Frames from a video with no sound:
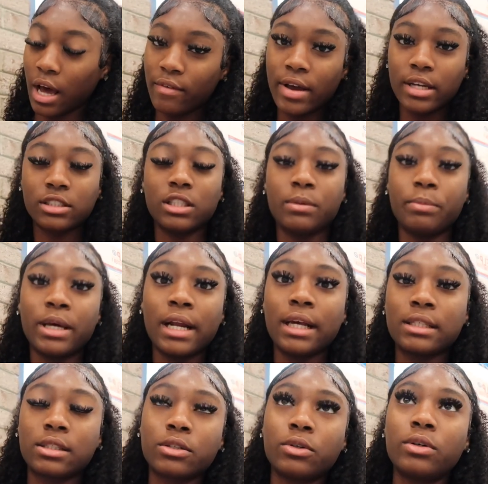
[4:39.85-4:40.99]
I've actually been
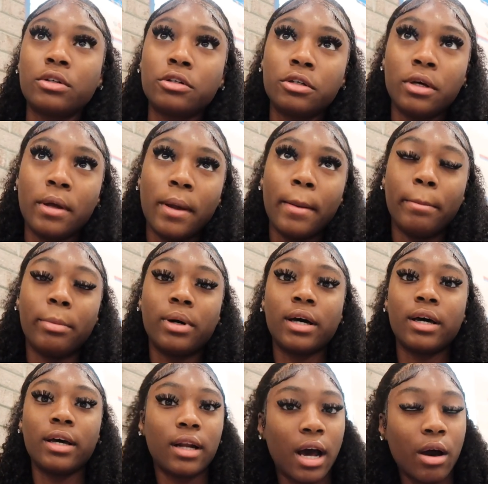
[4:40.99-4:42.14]
at school but